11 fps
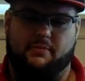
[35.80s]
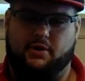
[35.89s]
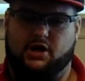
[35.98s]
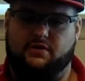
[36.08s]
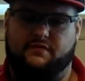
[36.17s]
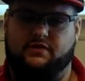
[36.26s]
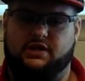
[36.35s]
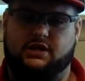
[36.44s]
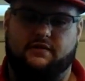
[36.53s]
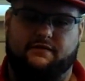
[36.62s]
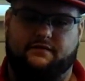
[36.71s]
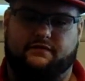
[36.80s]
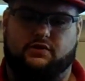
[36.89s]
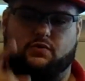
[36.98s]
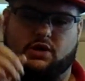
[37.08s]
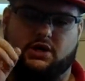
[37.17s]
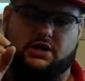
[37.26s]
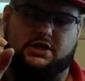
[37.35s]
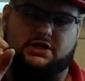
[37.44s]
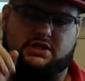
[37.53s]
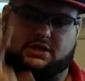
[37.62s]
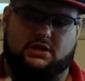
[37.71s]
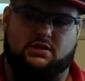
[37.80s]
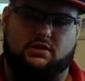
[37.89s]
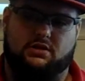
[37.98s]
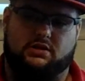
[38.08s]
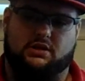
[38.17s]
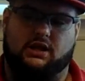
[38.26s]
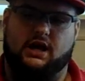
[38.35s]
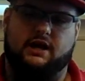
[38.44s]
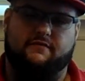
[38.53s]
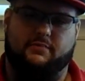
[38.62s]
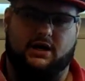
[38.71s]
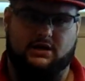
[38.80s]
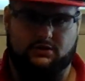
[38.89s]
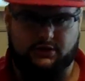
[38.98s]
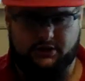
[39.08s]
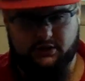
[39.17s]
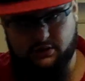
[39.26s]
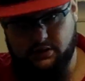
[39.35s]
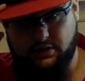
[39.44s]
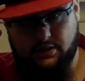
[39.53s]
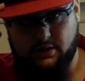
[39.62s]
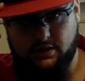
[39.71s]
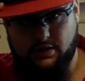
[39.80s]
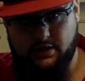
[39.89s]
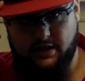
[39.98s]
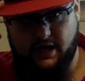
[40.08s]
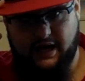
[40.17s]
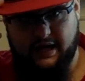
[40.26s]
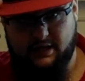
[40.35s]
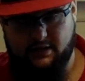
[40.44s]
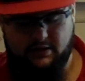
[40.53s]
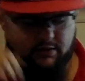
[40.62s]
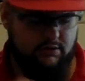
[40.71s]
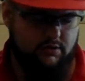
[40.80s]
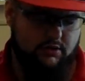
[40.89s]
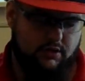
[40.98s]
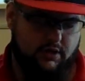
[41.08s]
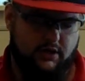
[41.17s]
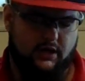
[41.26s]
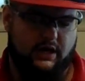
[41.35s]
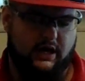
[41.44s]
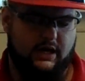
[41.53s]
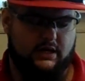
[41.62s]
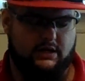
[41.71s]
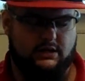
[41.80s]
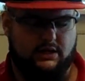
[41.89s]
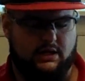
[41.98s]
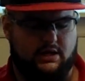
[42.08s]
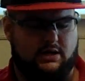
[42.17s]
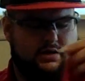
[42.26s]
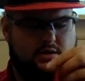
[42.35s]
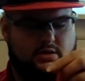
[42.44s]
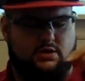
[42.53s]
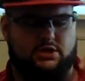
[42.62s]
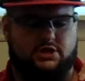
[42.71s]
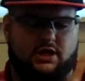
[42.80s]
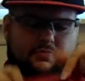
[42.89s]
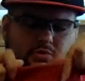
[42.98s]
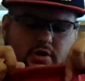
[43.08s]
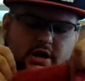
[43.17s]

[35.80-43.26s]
Part of the gift was the line of bottles, the hat, and a shop